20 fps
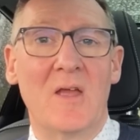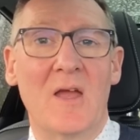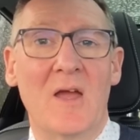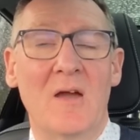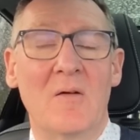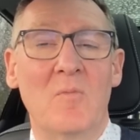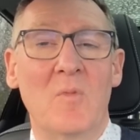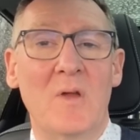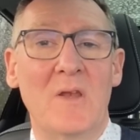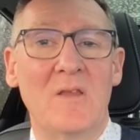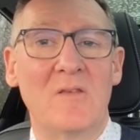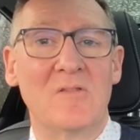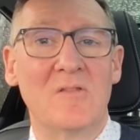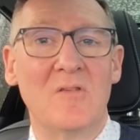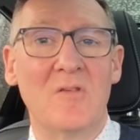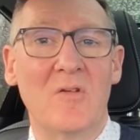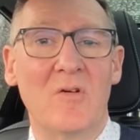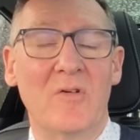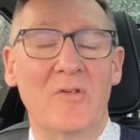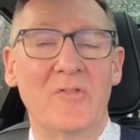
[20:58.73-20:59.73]
and when it's
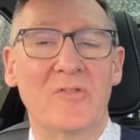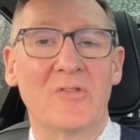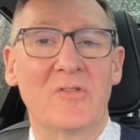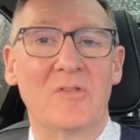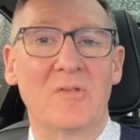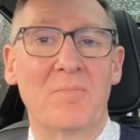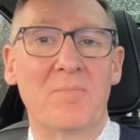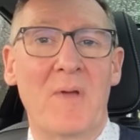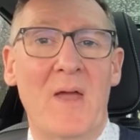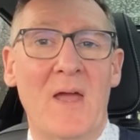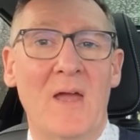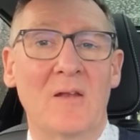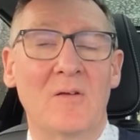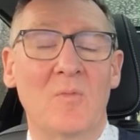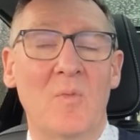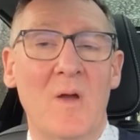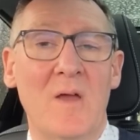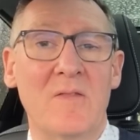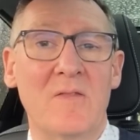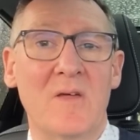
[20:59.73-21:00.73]
not bad
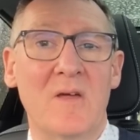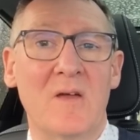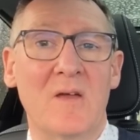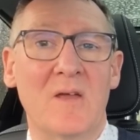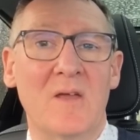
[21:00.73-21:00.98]
weather